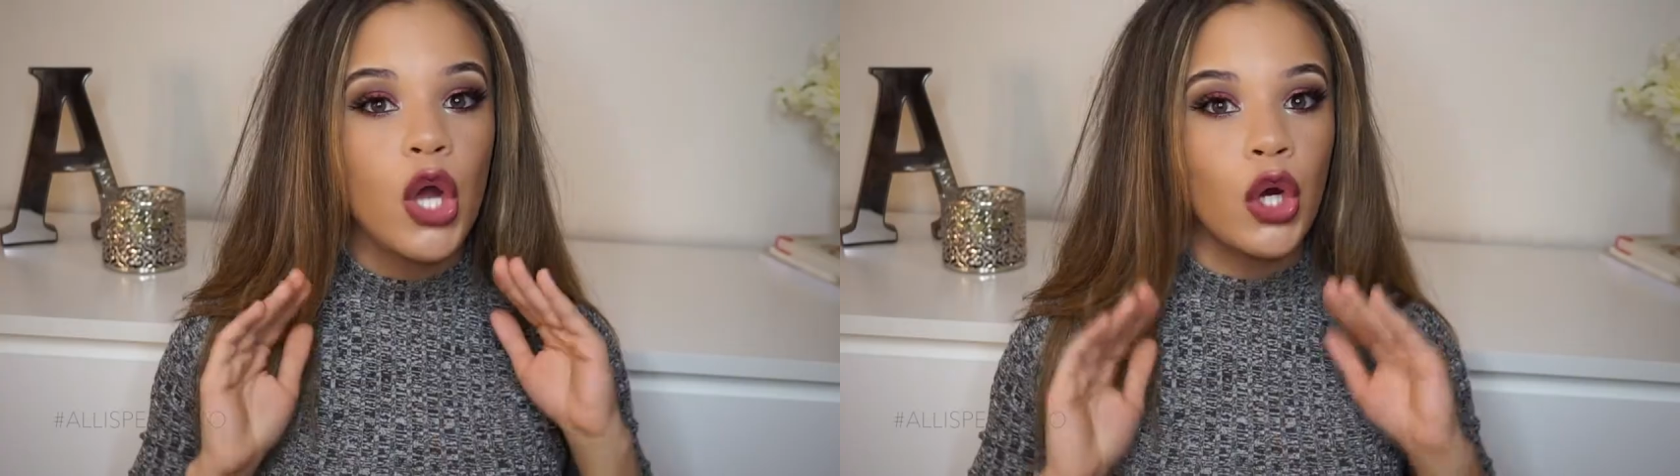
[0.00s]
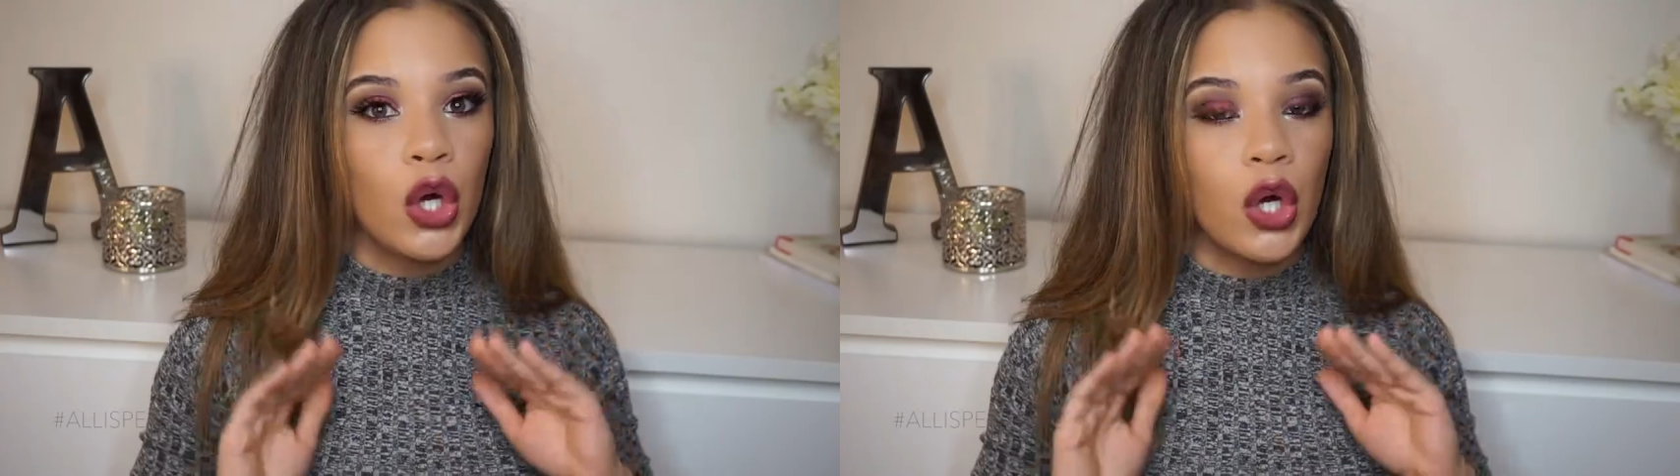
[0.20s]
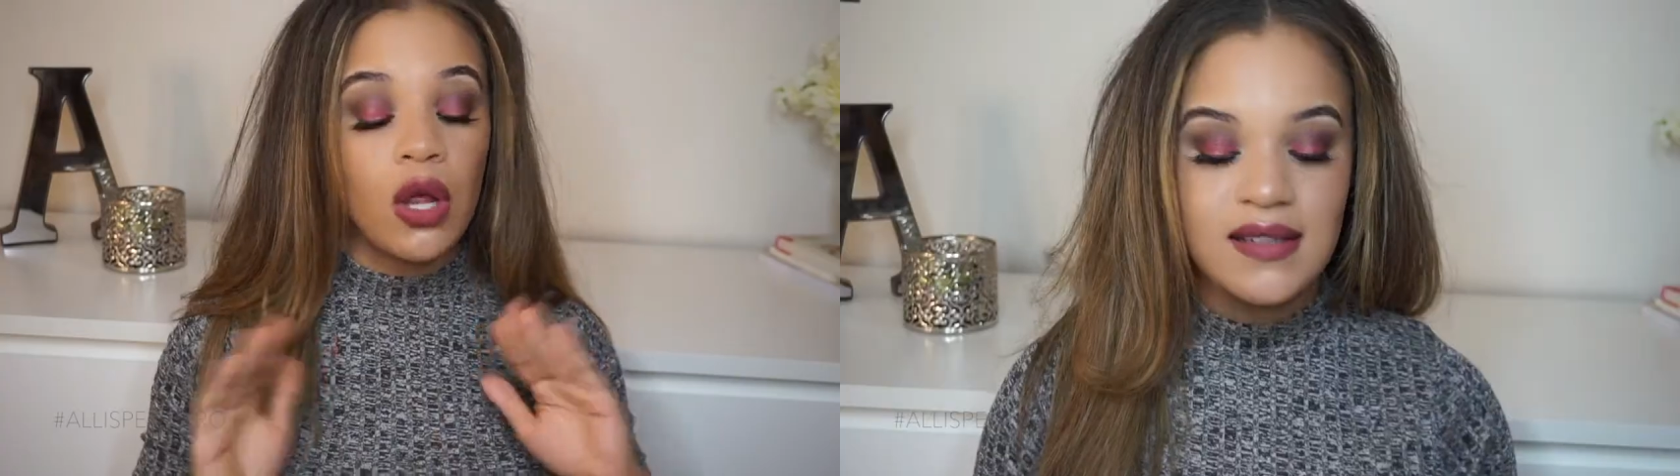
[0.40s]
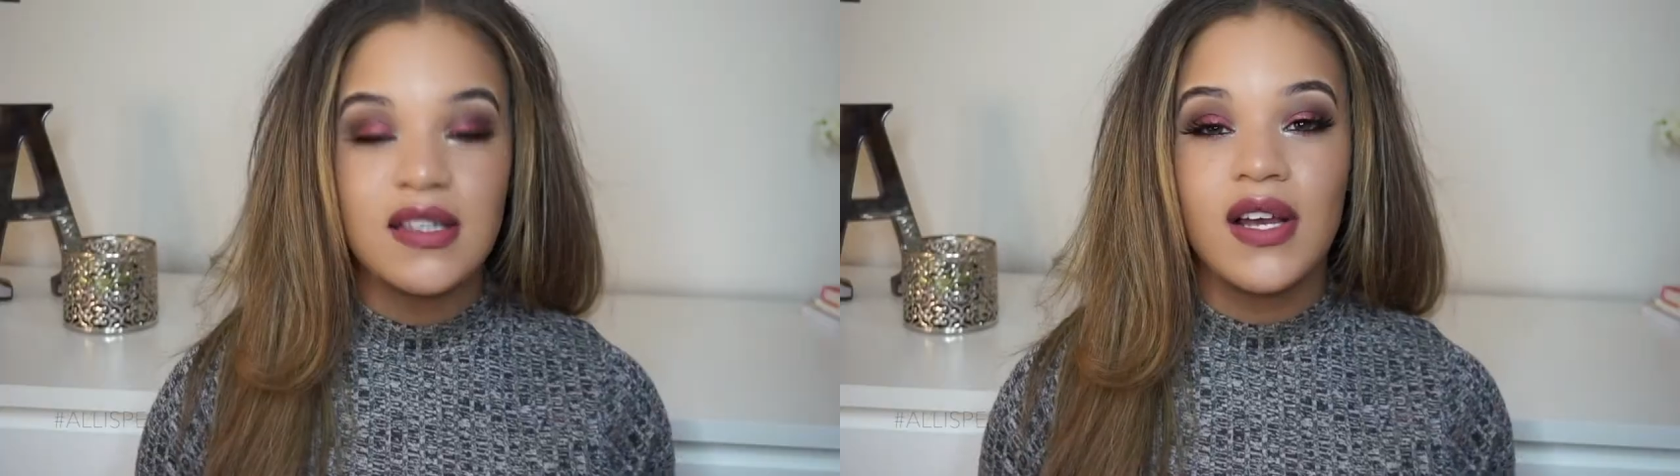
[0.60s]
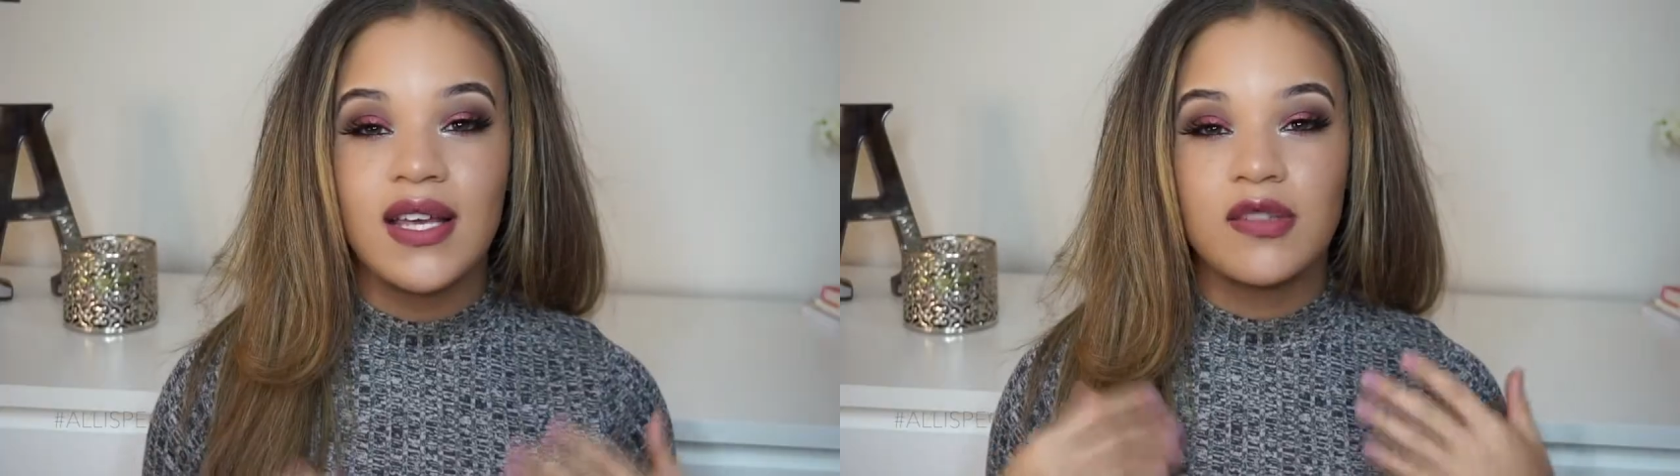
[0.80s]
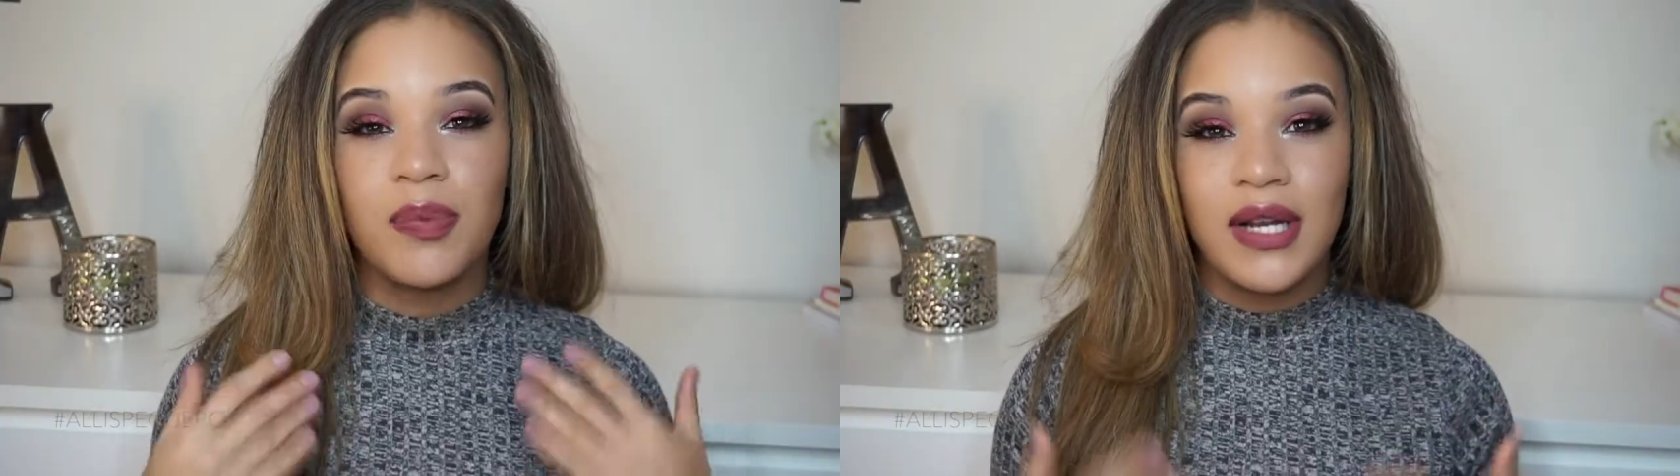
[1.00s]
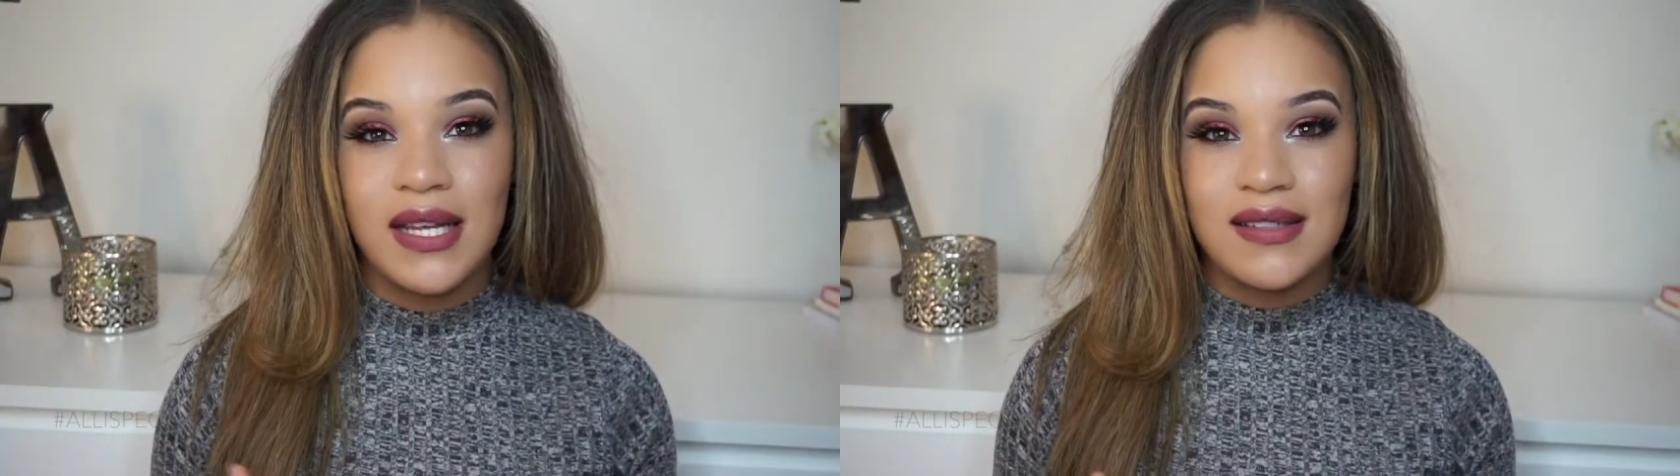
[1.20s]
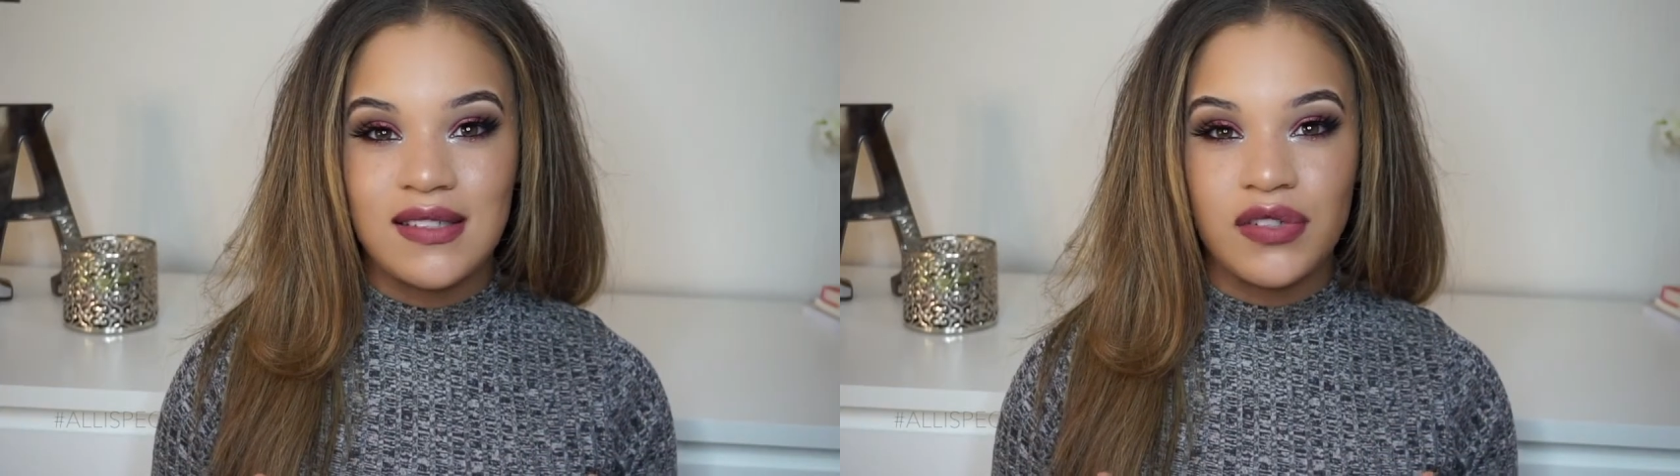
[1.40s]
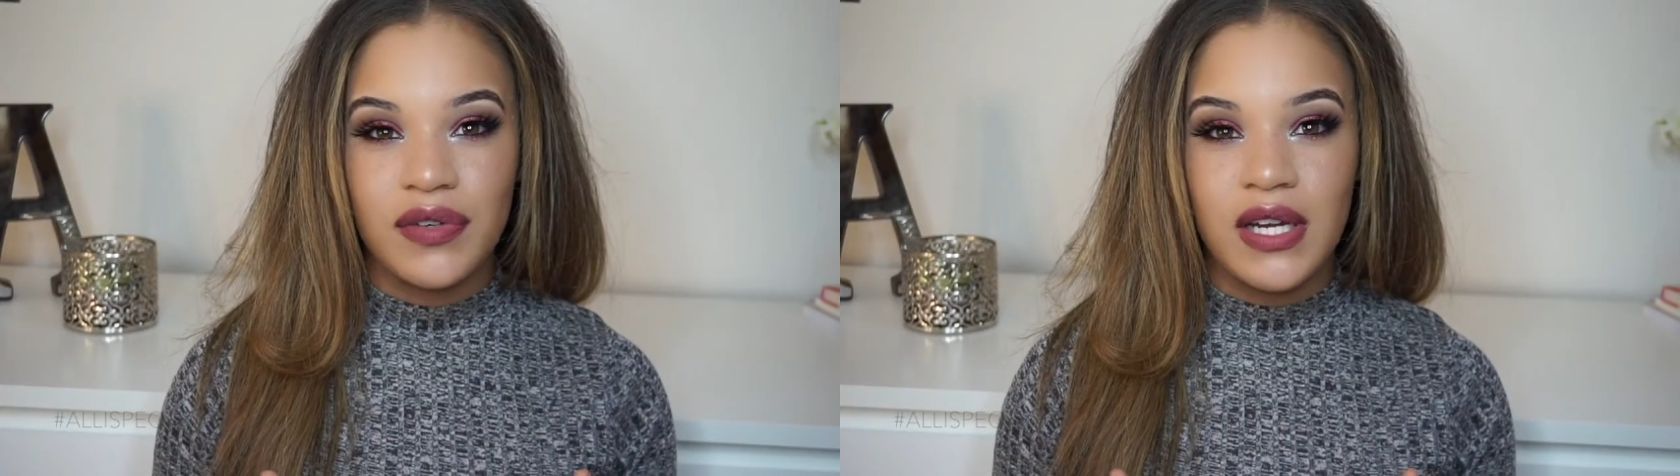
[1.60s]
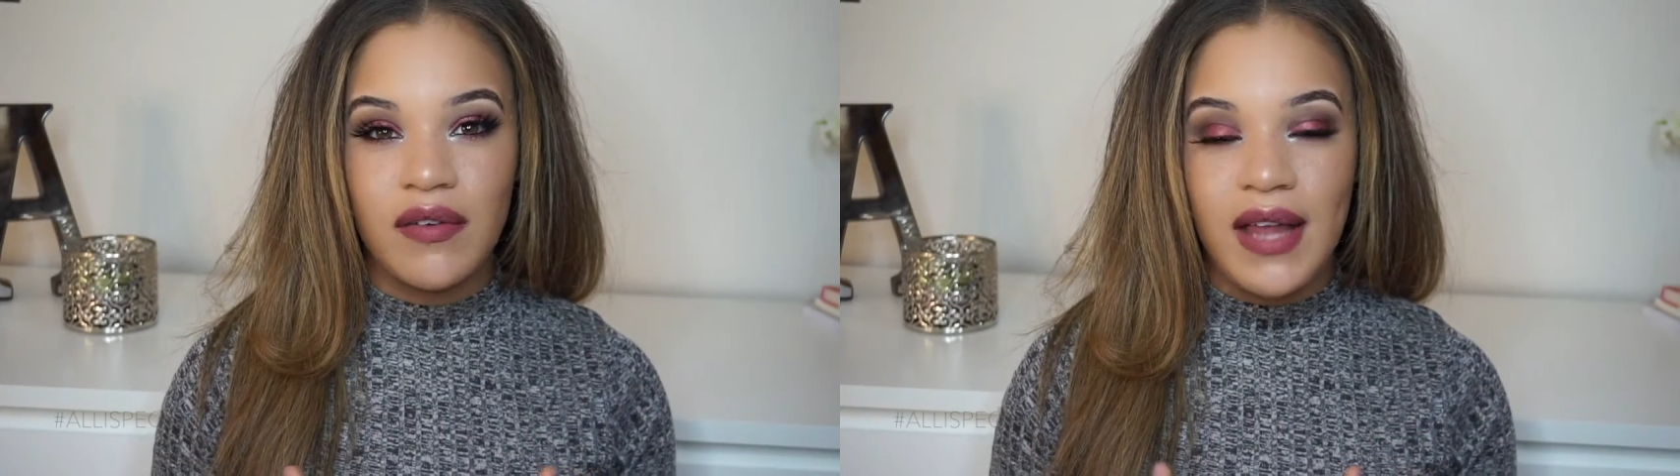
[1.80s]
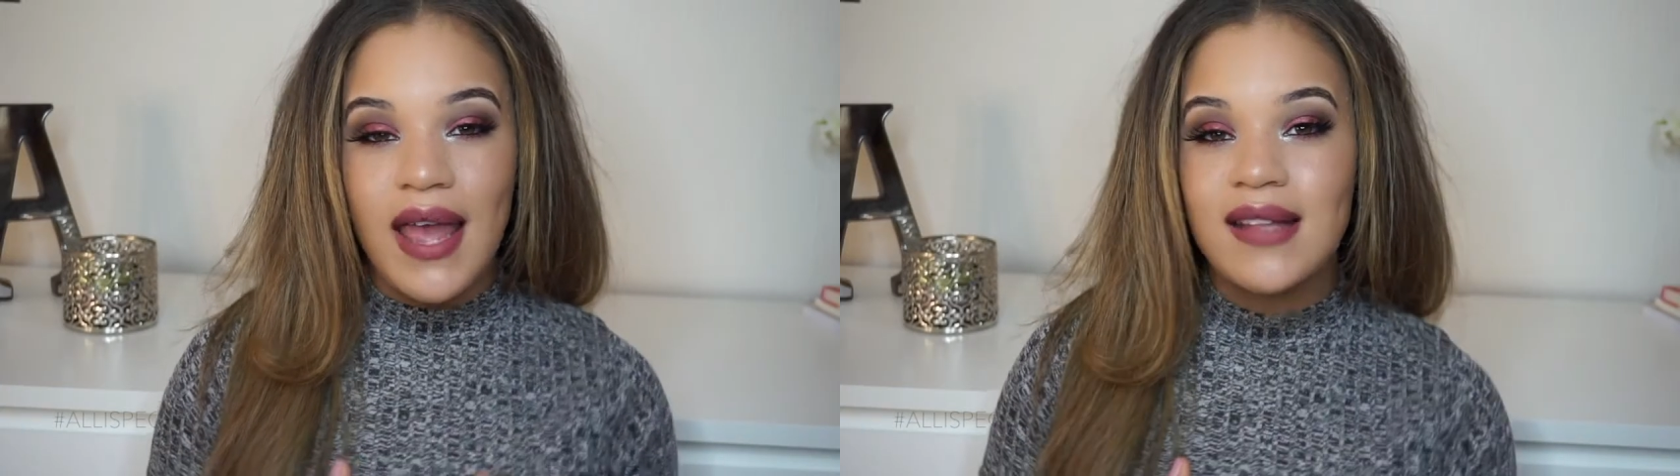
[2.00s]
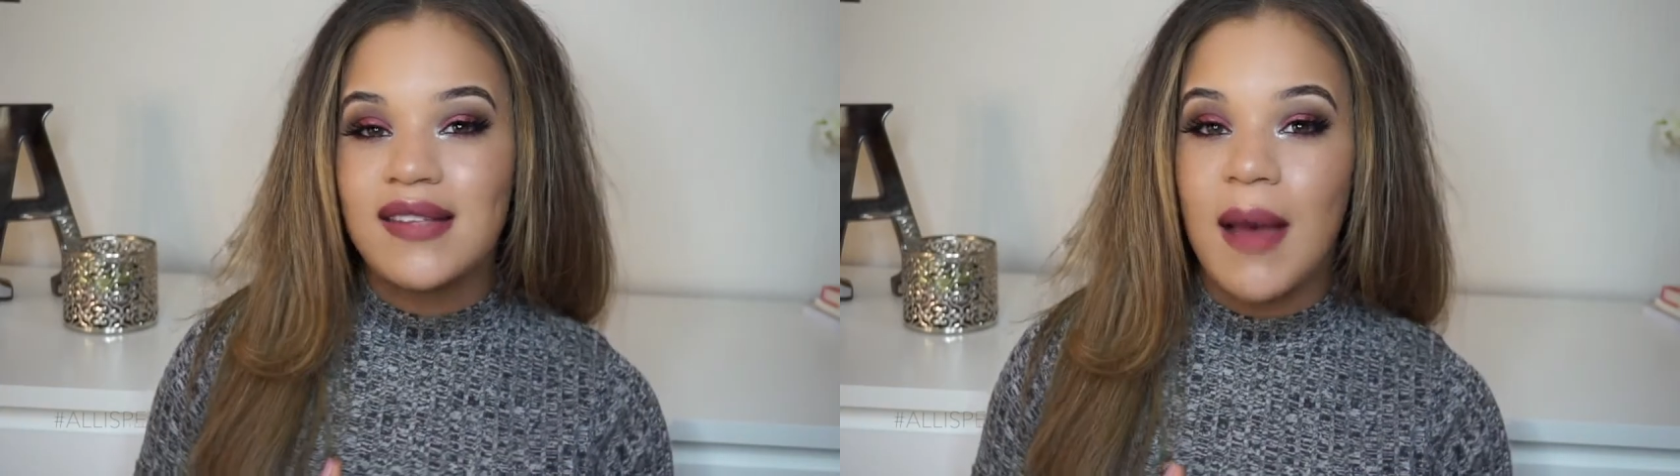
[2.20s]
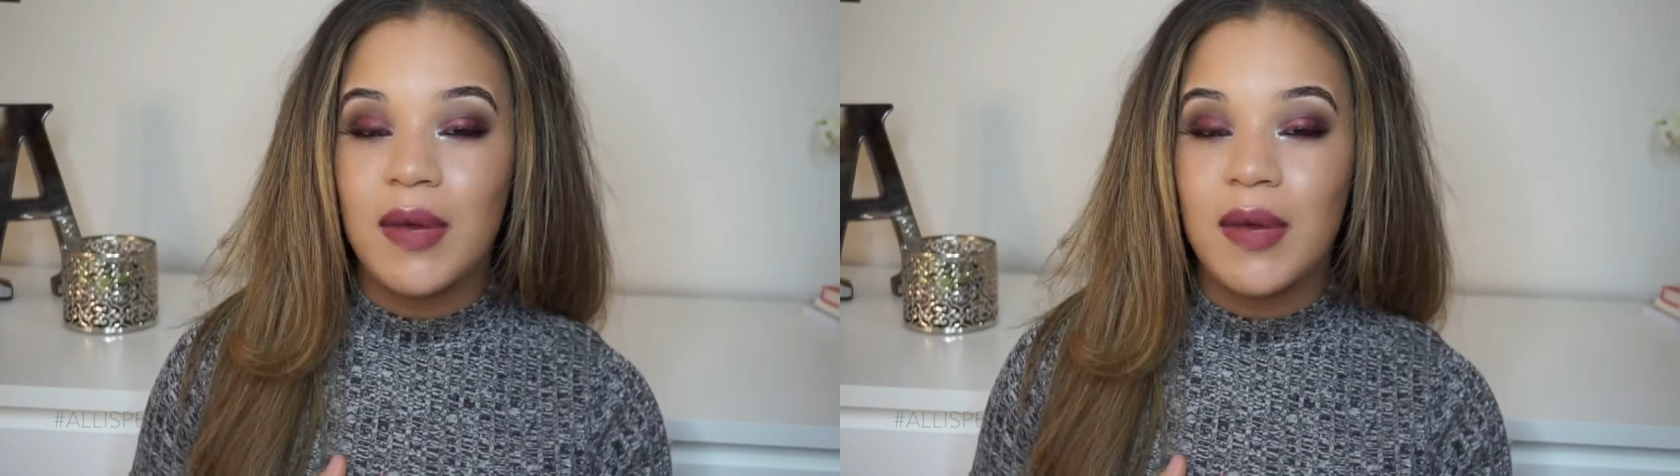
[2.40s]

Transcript: girl, this look is pretty easy to recreate.